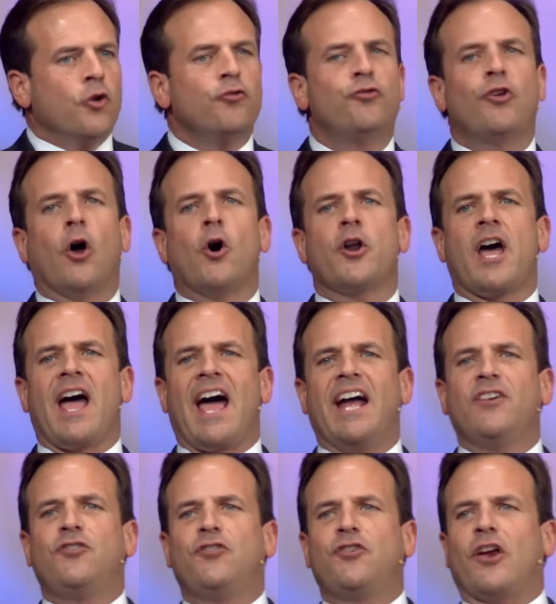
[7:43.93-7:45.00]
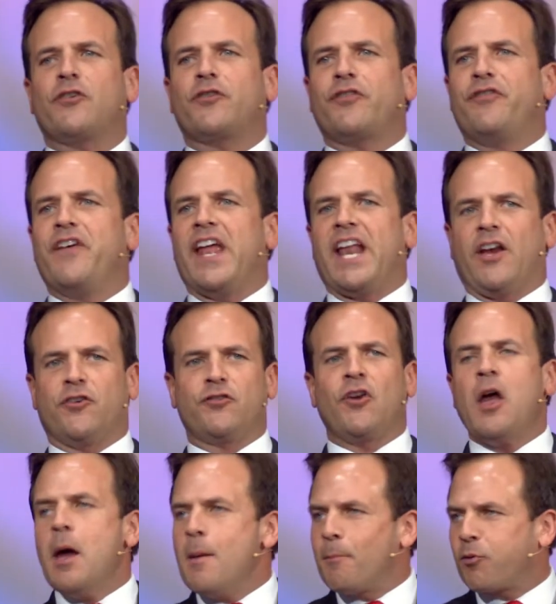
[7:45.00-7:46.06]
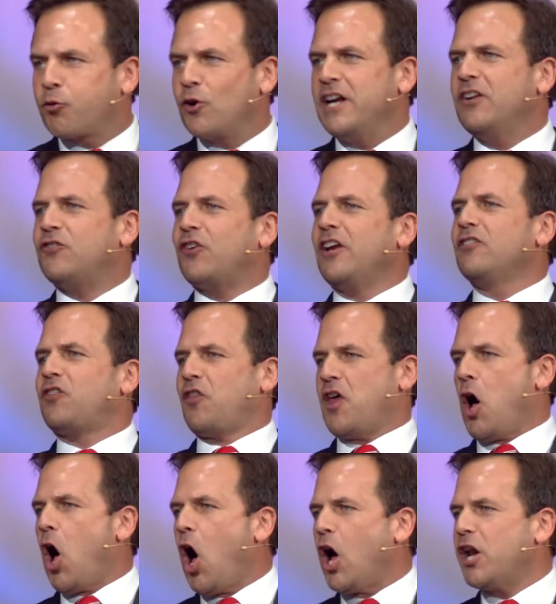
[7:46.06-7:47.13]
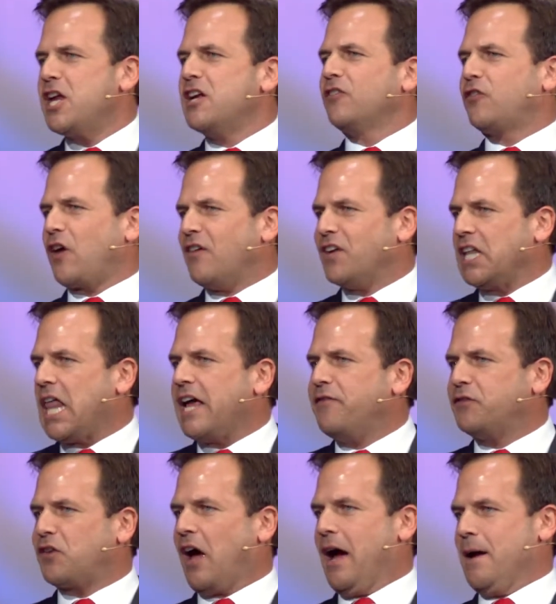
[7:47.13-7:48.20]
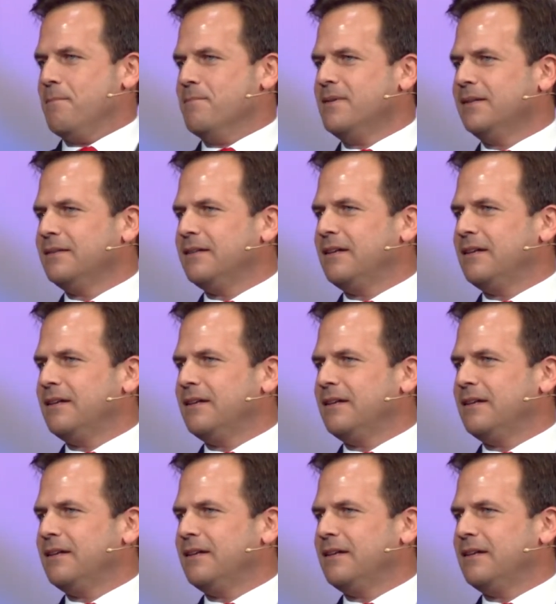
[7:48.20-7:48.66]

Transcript: Jonah had just finished preaching to the audience of a lifetime,